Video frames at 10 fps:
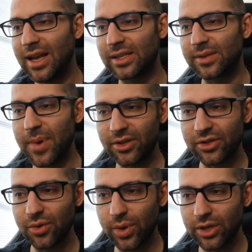
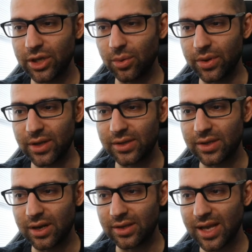smashes the windshield with
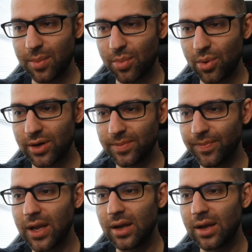his skateboard.